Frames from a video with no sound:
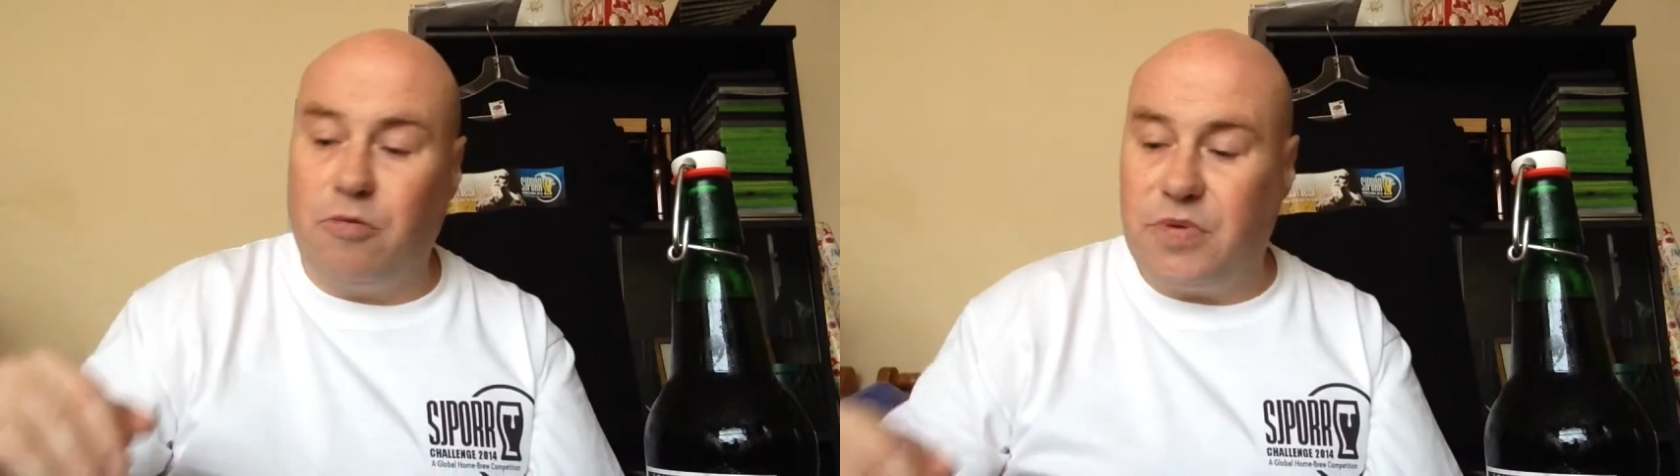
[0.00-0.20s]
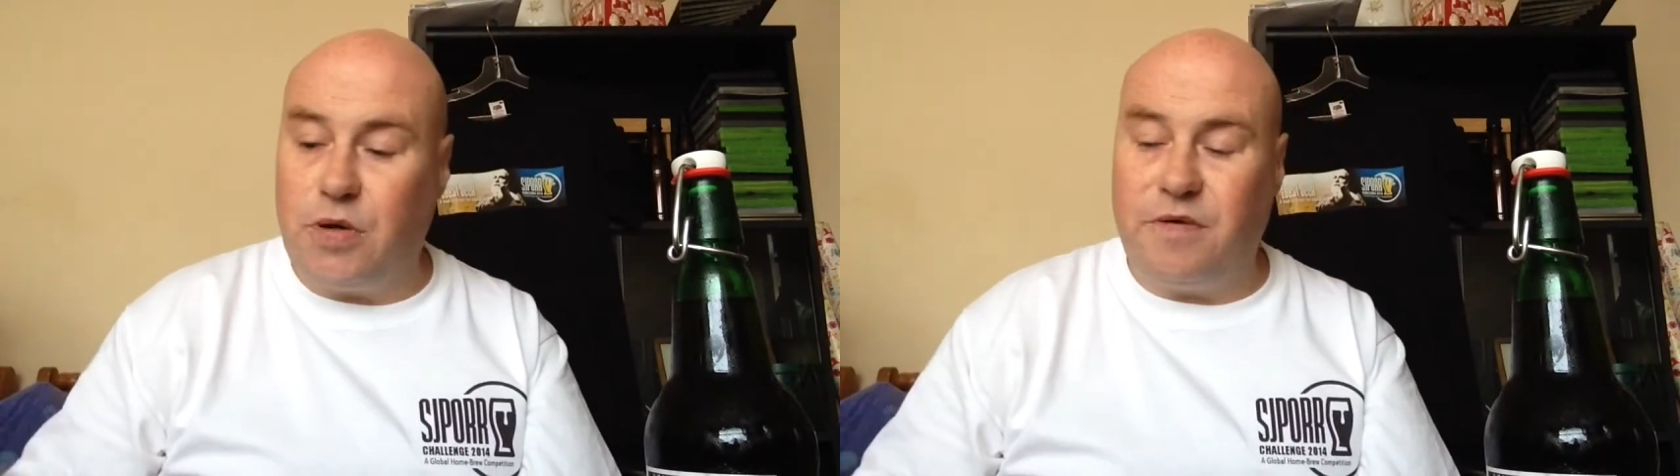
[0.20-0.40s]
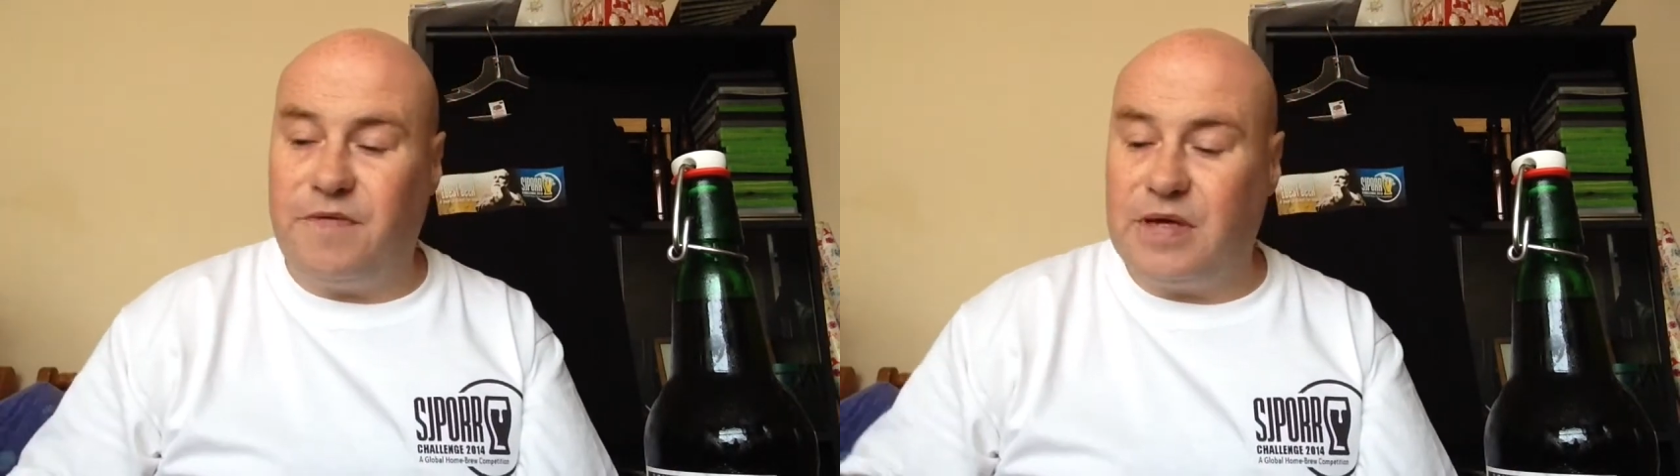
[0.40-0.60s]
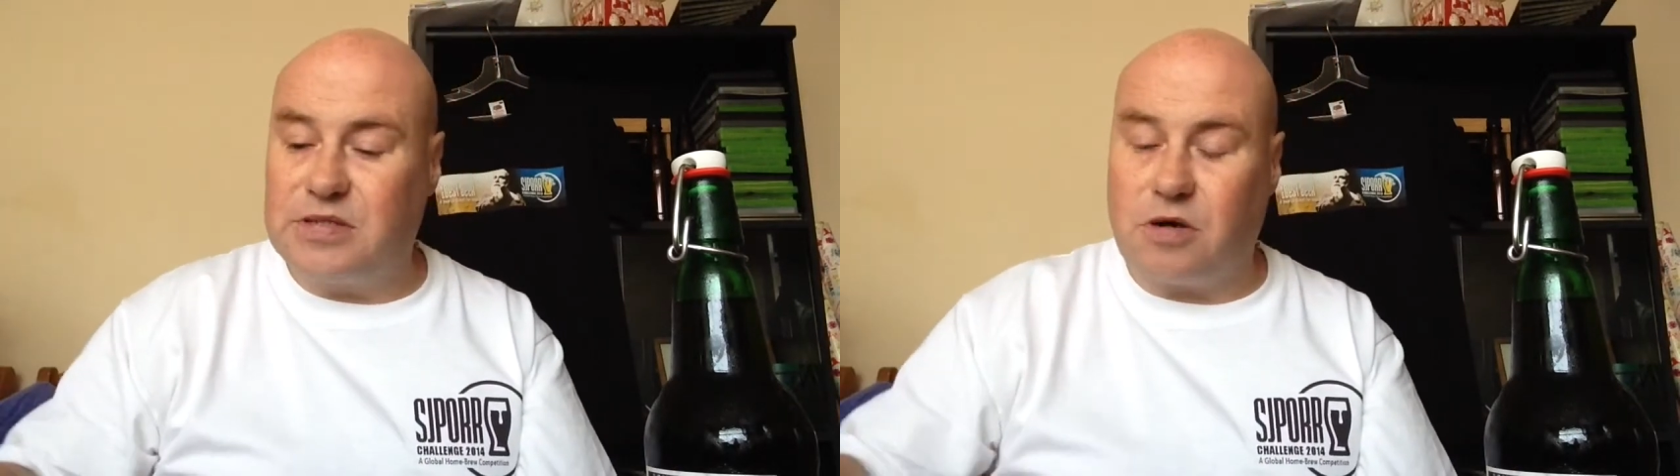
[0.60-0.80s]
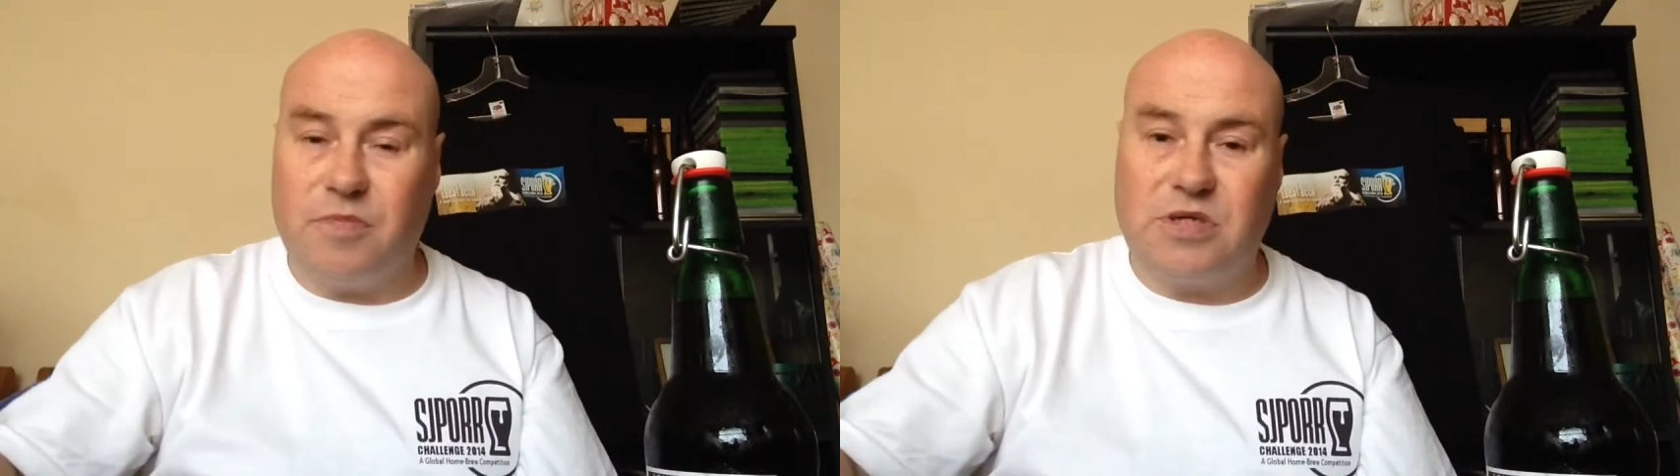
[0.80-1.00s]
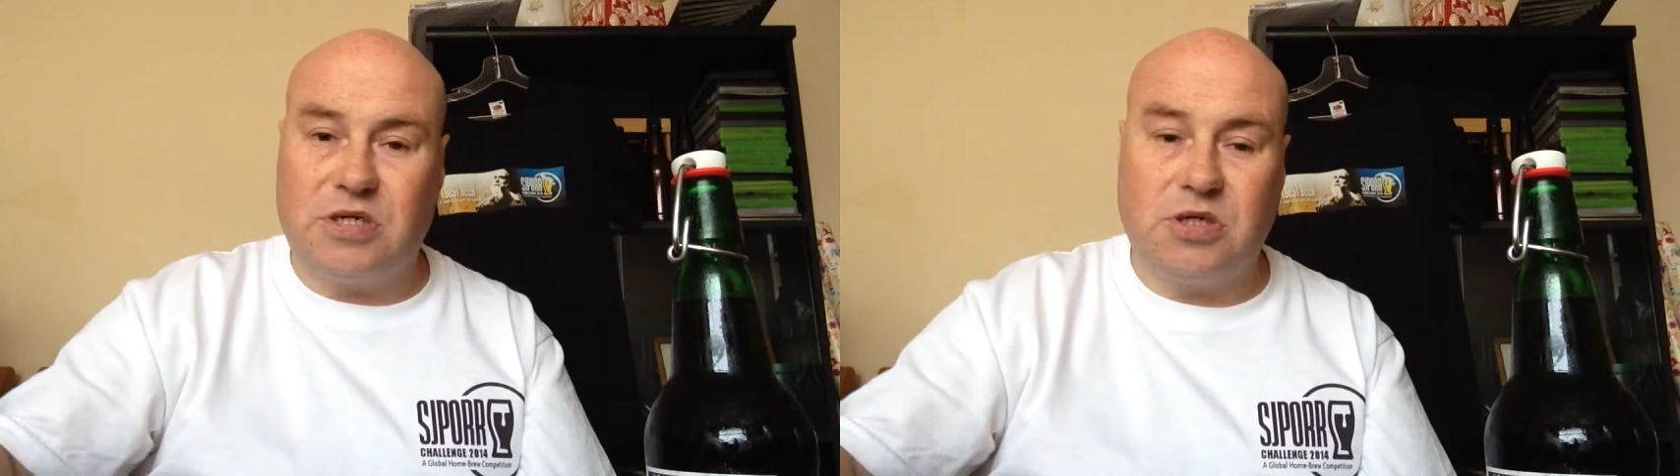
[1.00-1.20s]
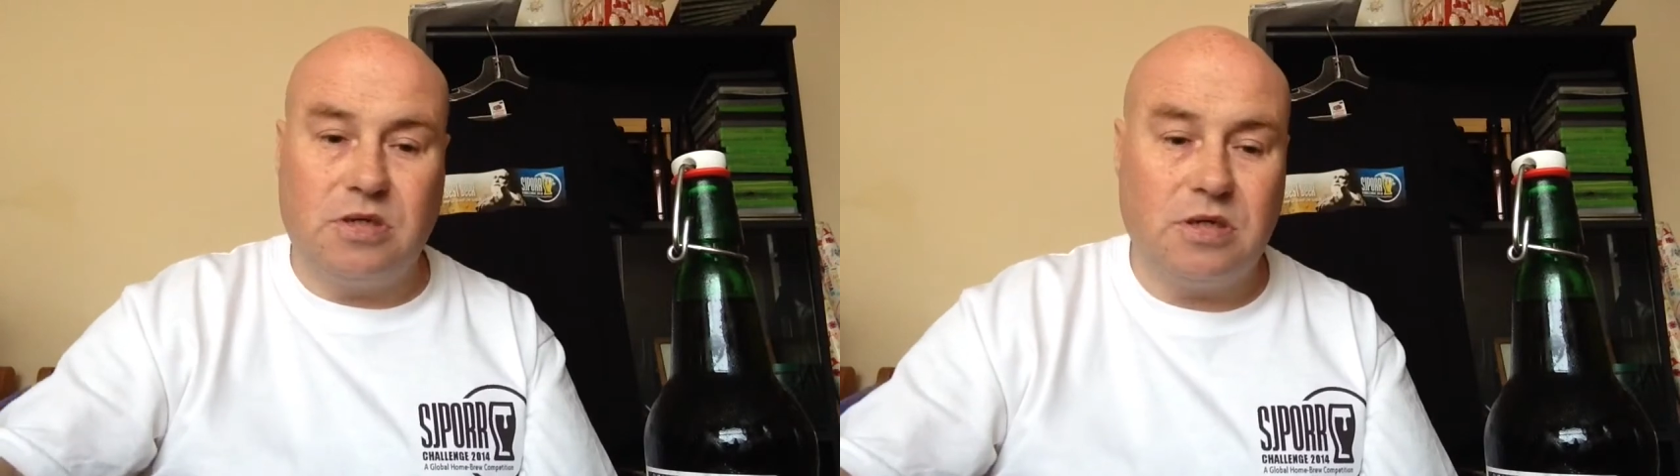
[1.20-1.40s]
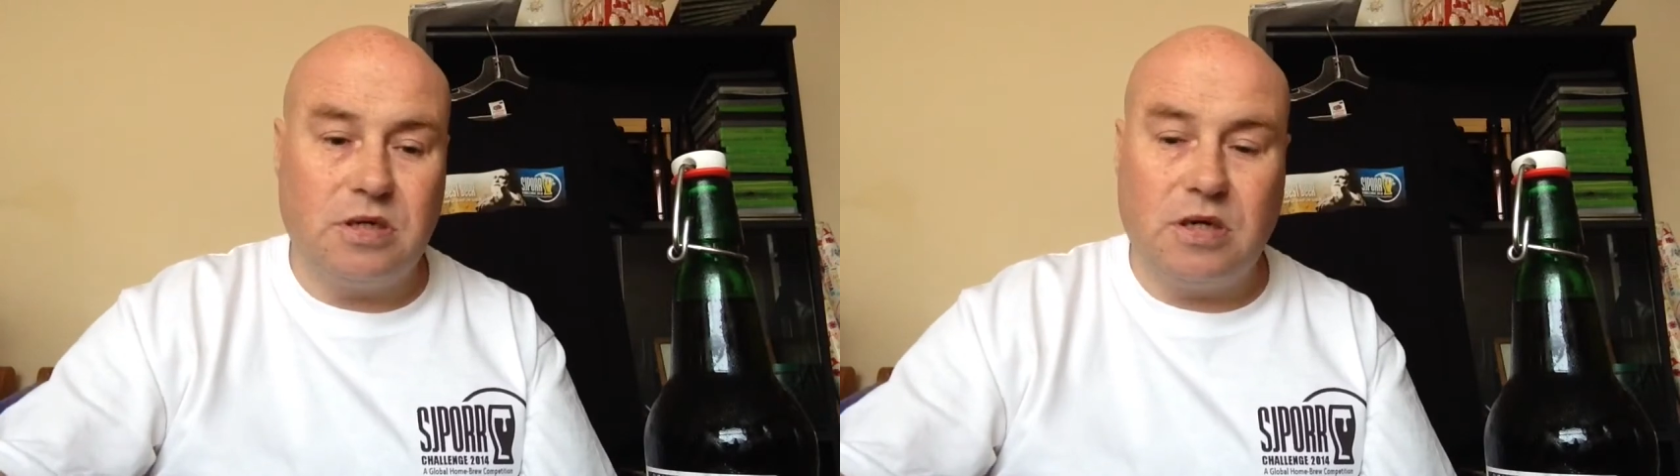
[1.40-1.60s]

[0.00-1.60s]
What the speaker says: beauty of this competition.